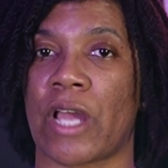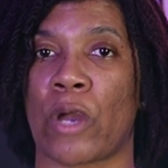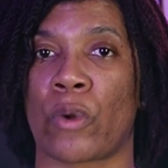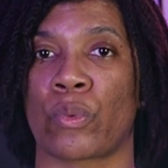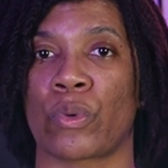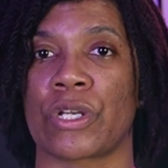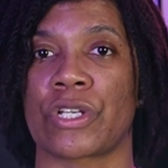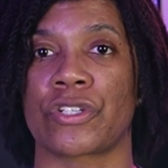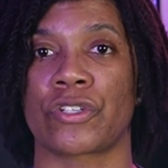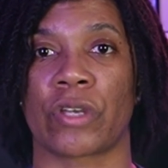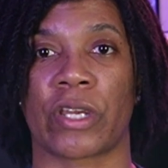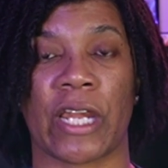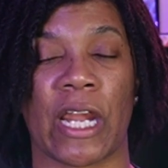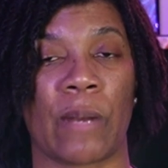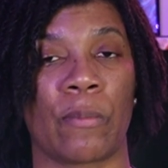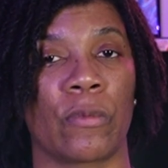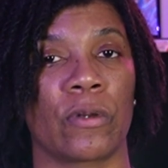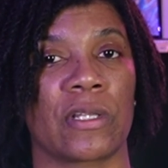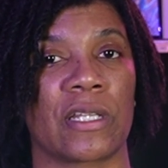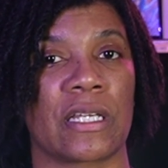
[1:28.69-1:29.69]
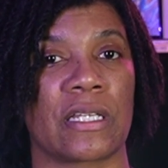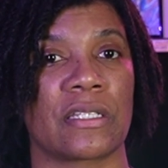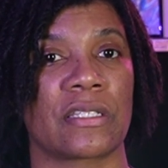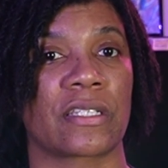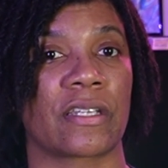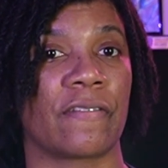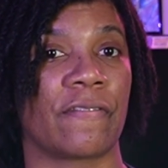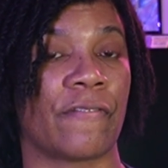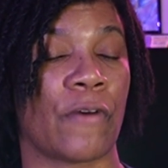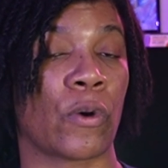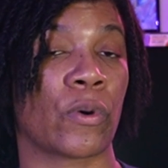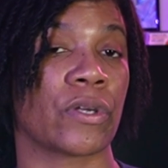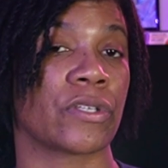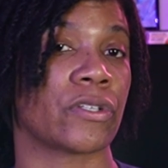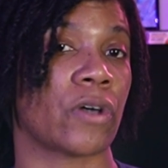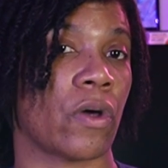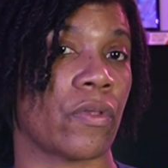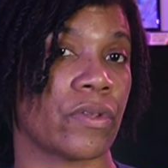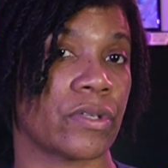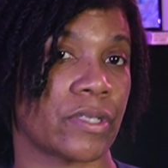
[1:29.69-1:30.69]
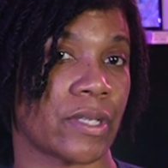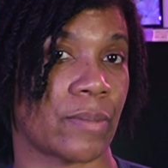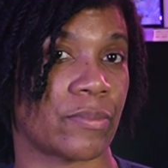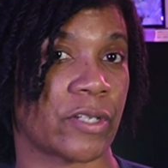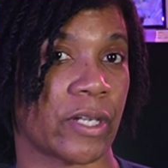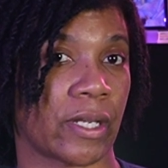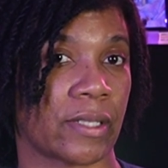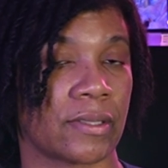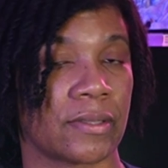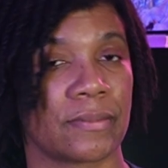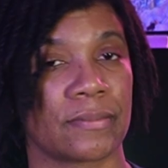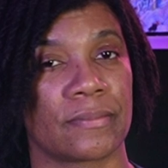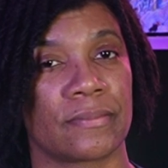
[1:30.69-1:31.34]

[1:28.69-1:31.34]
at which your camera lens can focus on the subject.